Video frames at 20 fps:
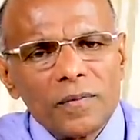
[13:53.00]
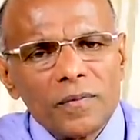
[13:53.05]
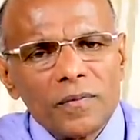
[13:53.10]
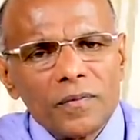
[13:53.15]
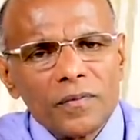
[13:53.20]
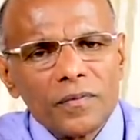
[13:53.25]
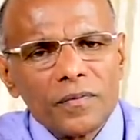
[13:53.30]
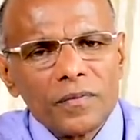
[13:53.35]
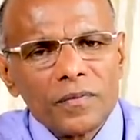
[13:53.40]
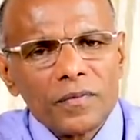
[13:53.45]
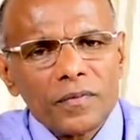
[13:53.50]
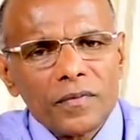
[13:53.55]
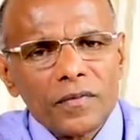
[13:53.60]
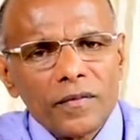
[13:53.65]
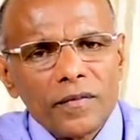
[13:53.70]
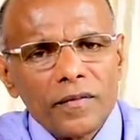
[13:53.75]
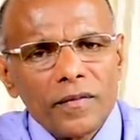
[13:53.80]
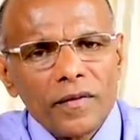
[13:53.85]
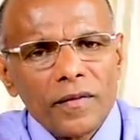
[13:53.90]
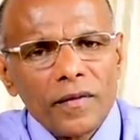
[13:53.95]

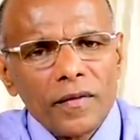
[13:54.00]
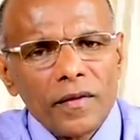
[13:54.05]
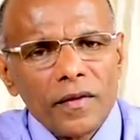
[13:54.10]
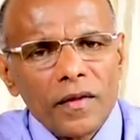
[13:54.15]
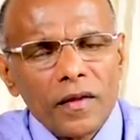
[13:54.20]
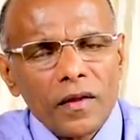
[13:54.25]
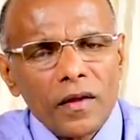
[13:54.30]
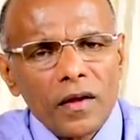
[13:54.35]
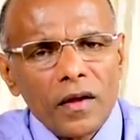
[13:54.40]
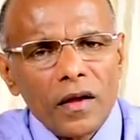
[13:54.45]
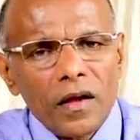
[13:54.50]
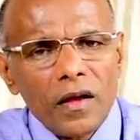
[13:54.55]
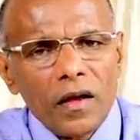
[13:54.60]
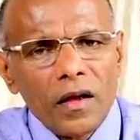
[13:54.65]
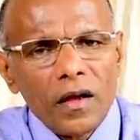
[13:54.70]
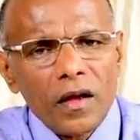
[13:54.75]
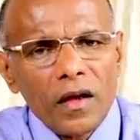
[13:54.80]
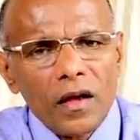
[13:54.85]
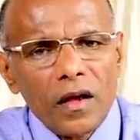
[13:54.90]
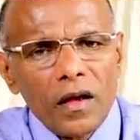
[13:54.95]
[no speech]